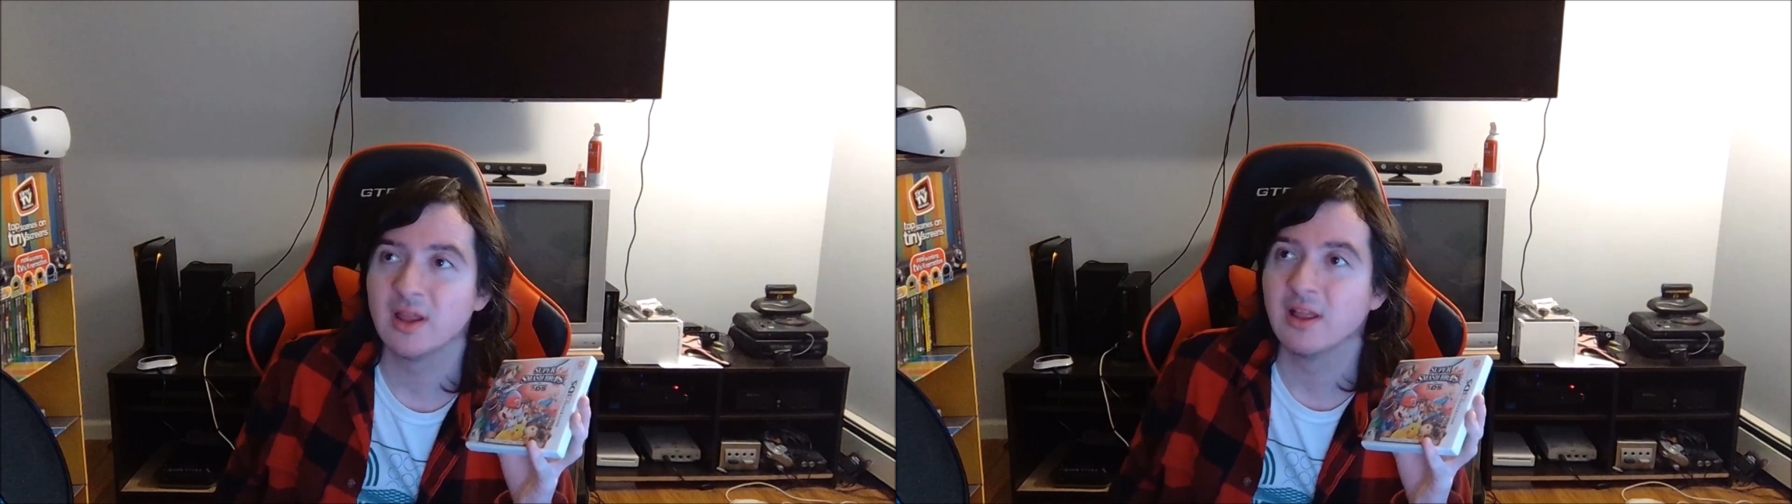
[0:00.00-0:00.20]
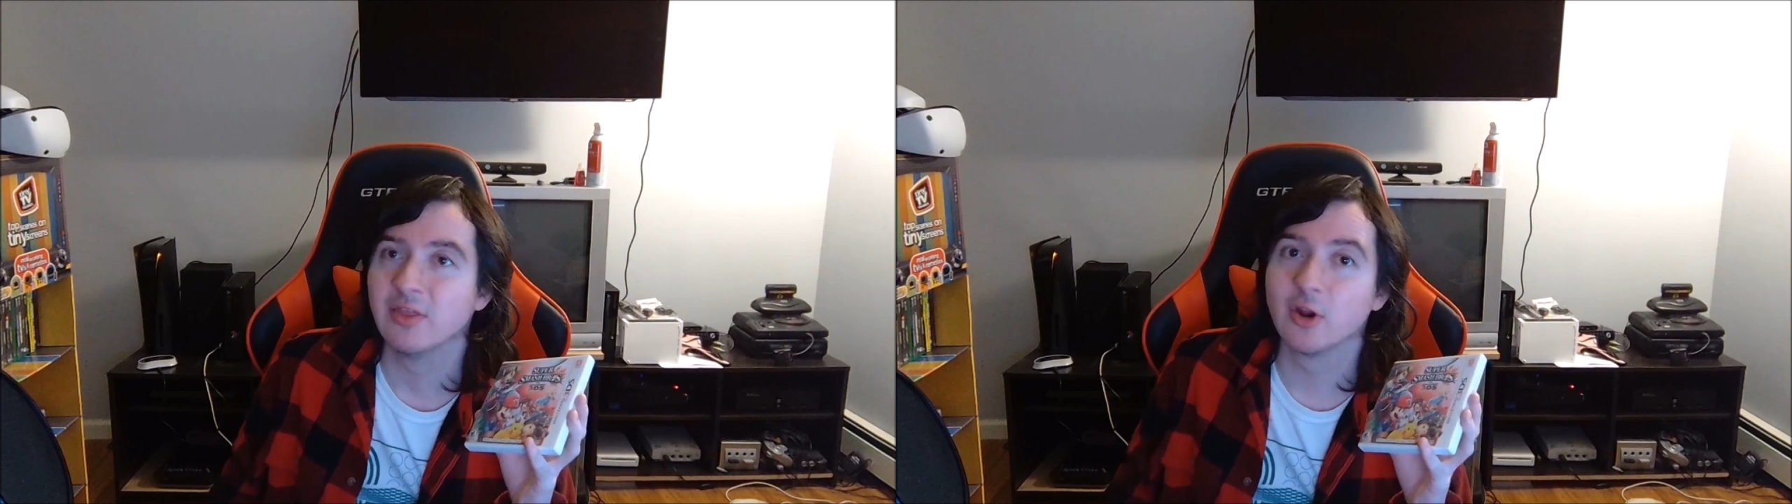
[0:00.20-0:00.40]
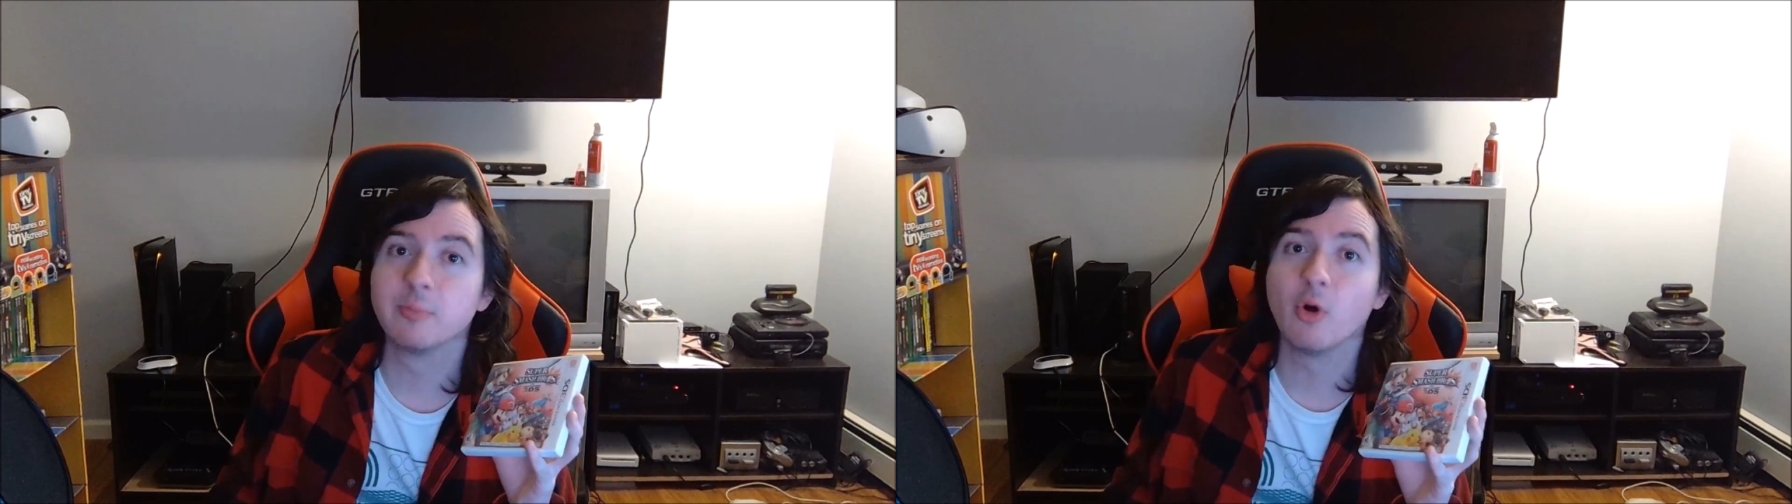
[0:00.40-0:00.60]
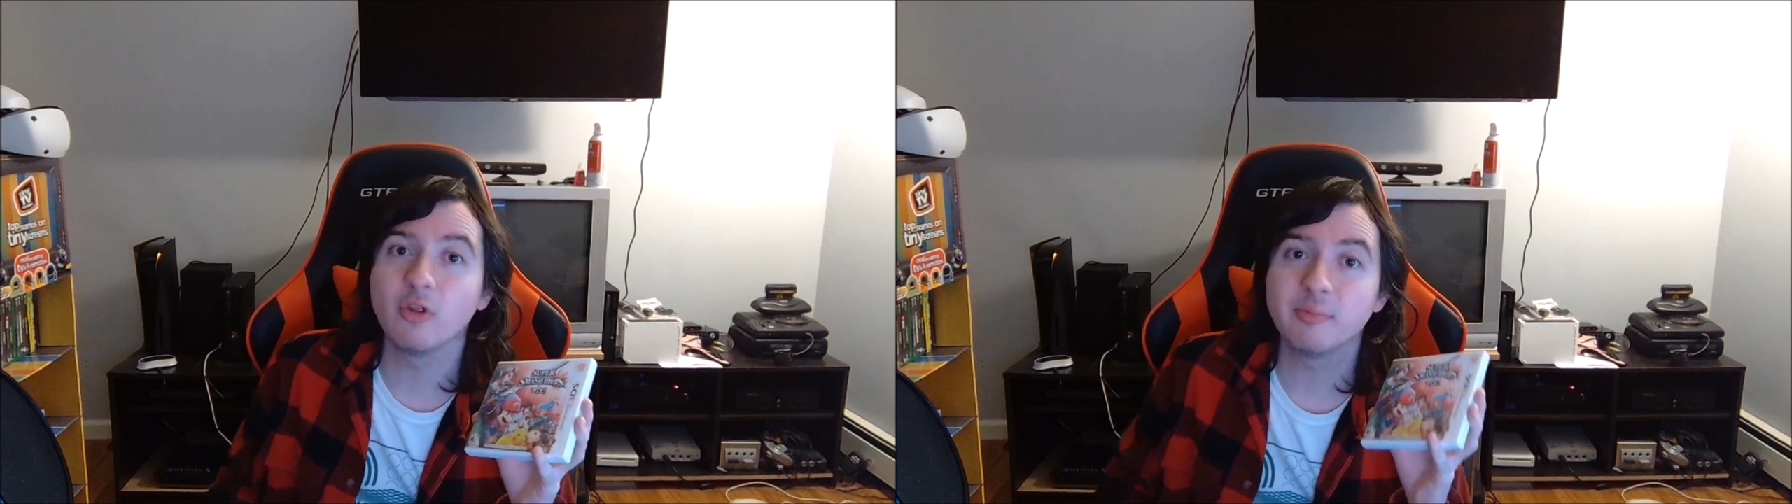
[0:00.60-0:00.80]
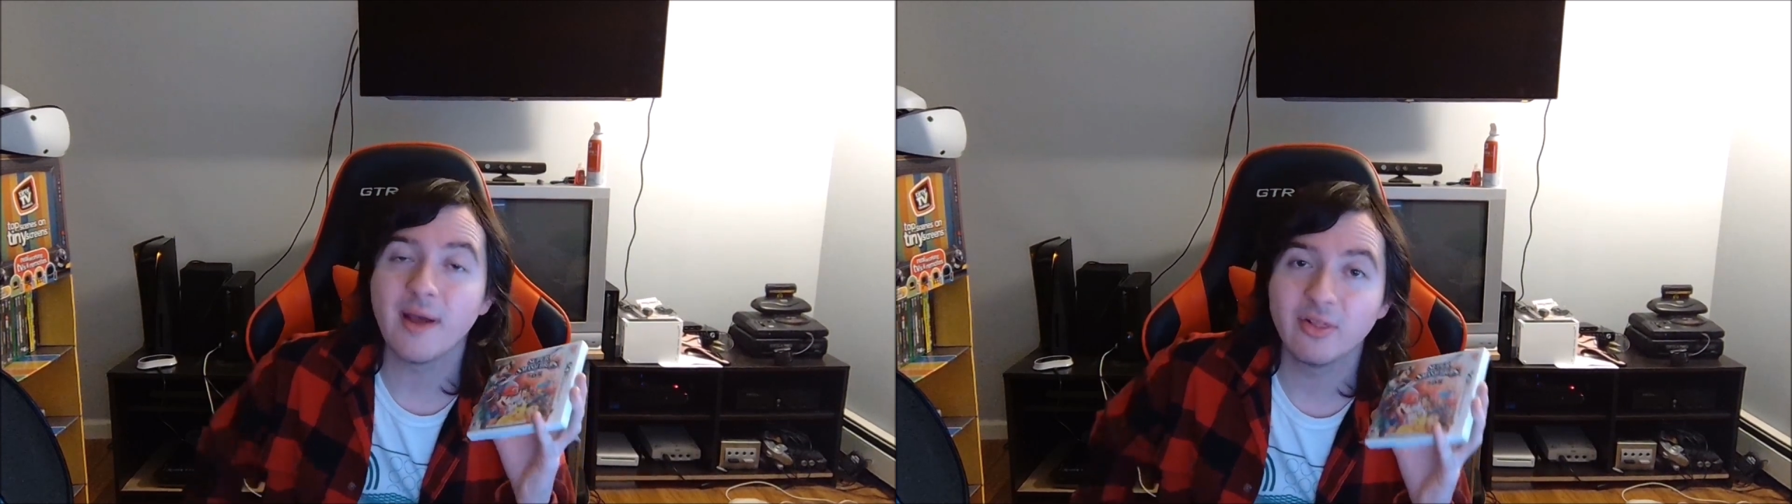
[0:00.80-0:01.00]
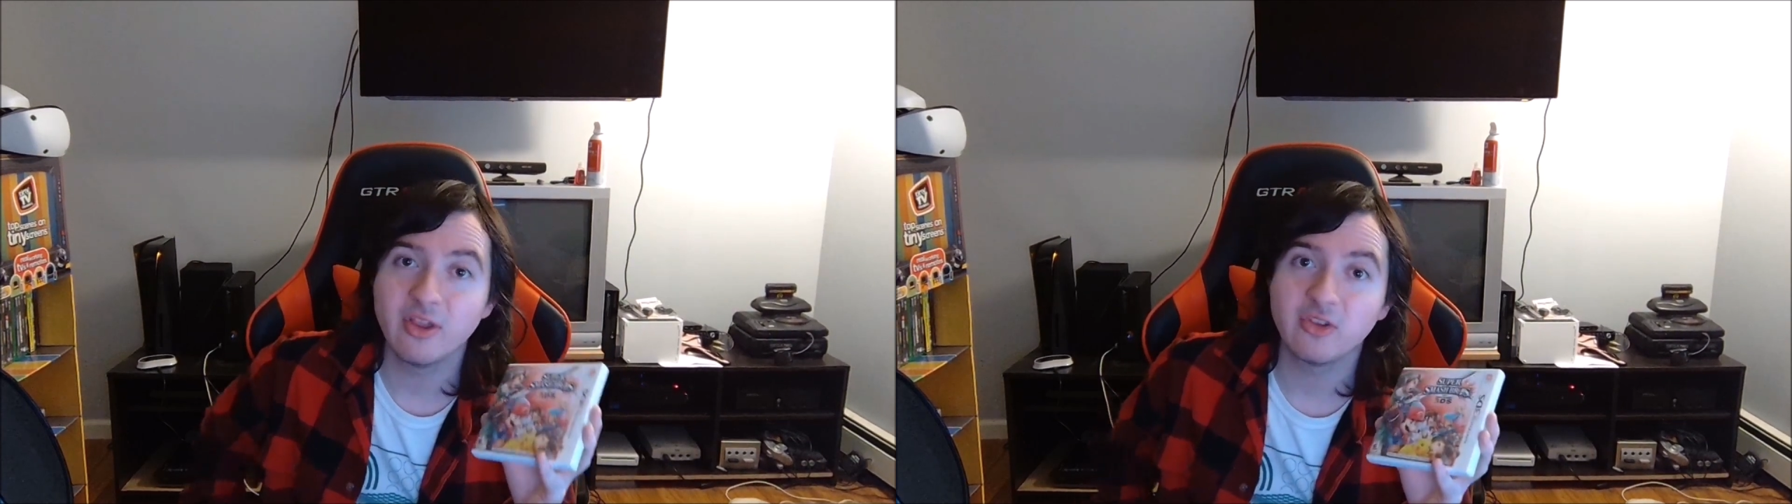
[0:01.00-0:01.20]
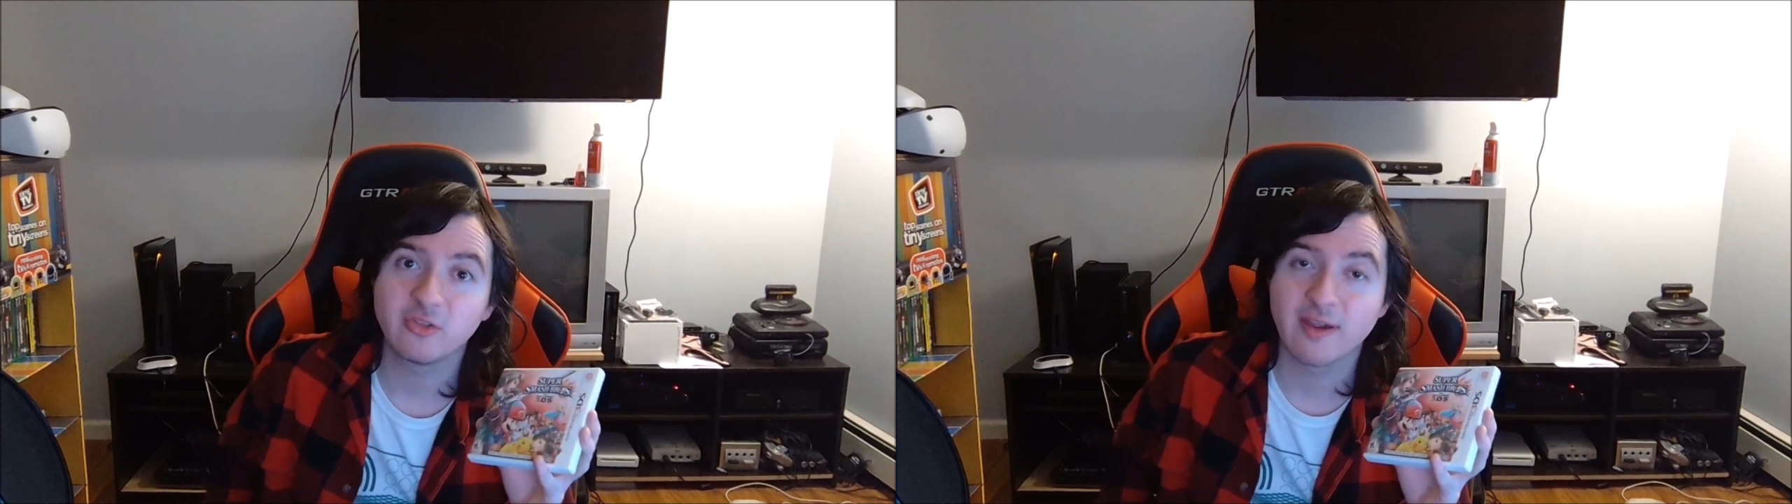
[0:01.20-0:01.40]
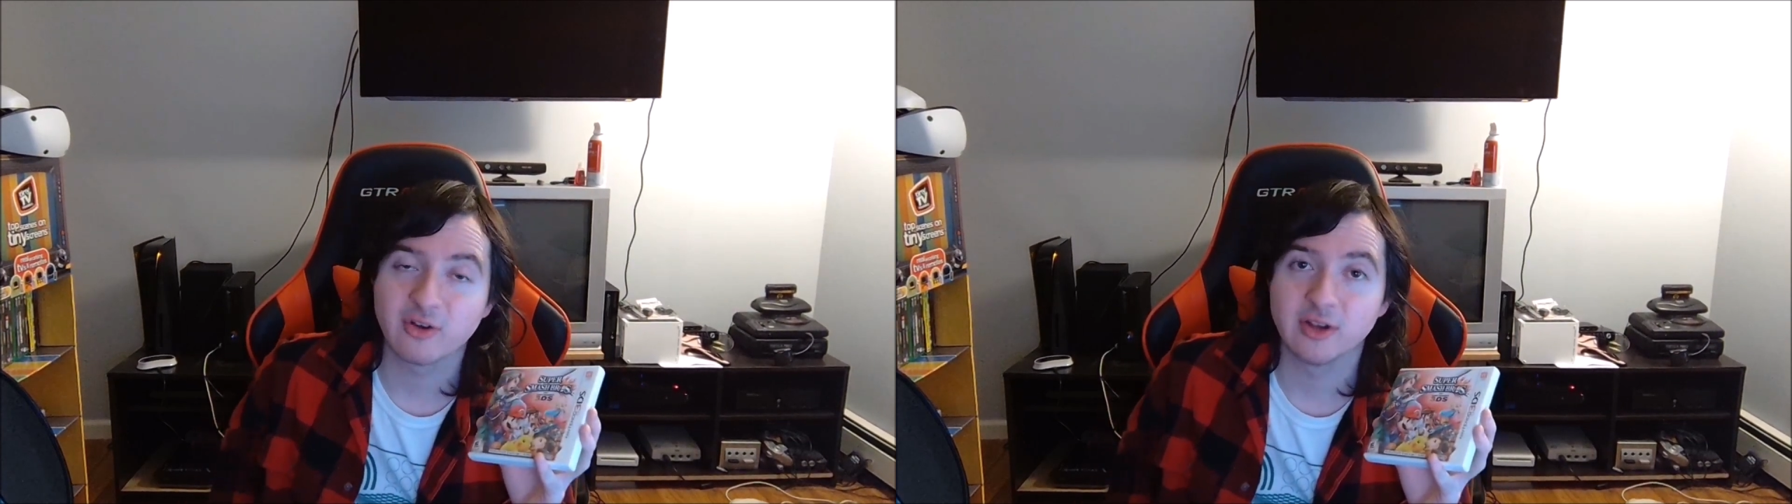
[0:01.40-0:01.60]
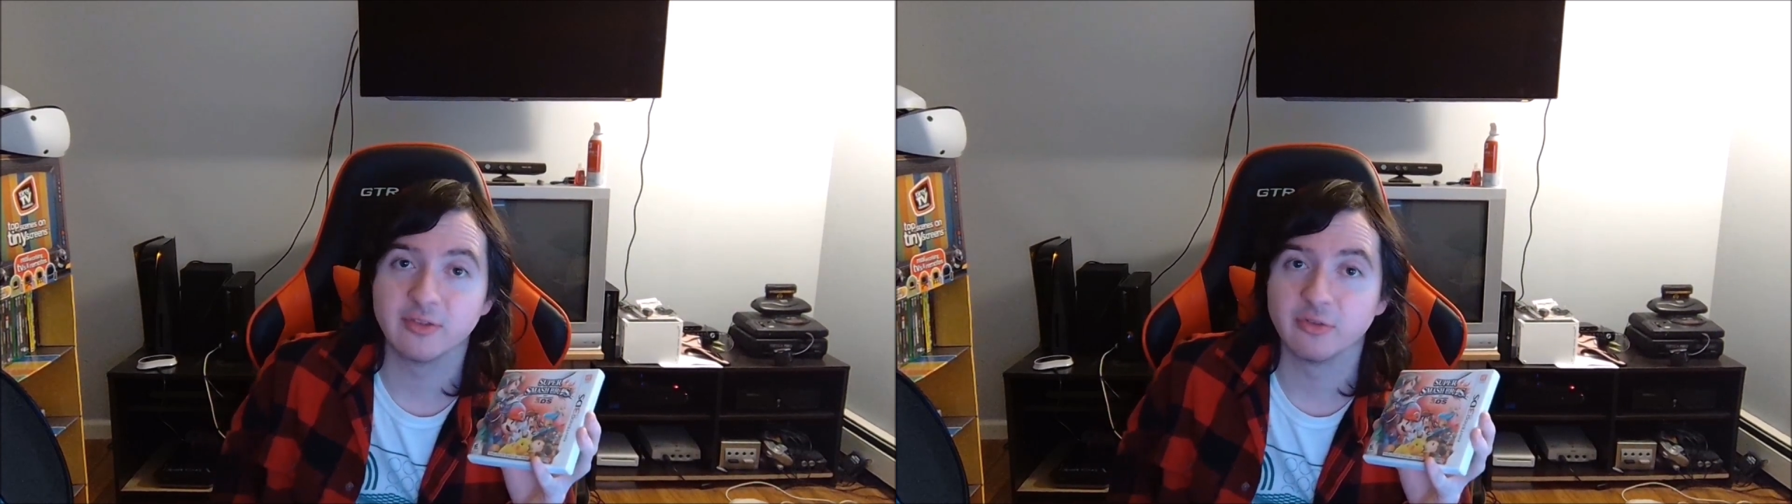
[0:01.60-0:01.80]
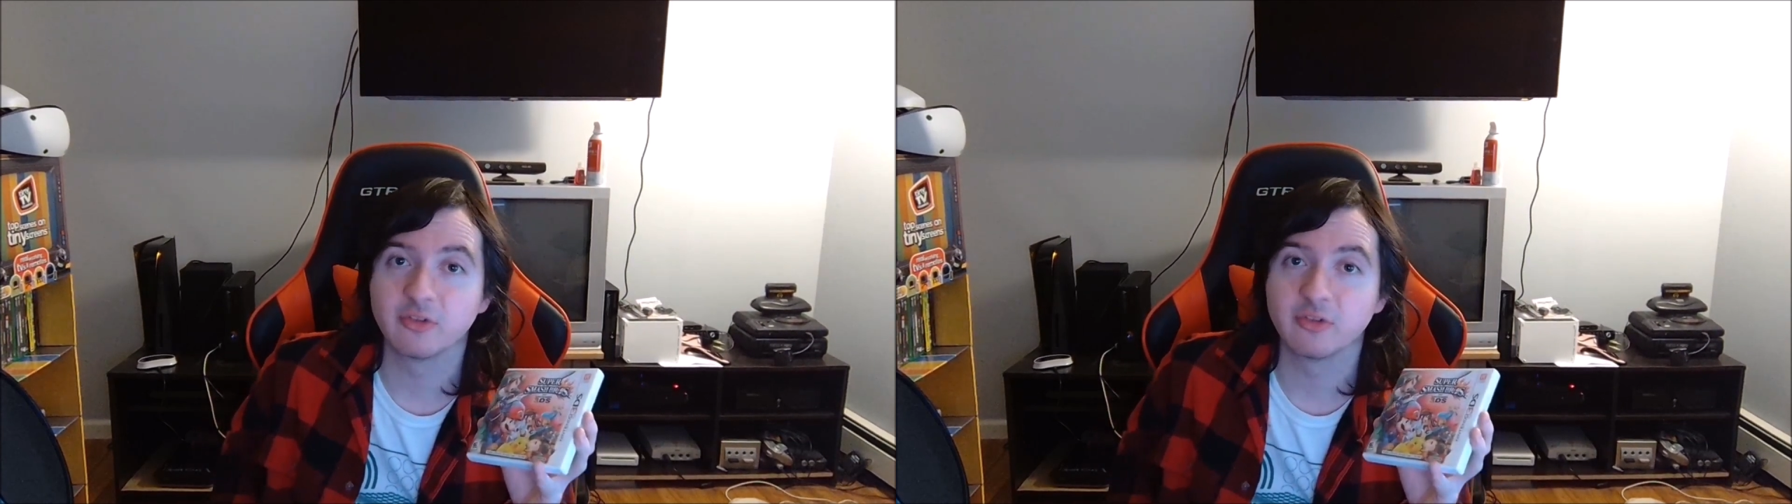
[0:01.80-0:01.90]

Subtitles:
they're both my least favorite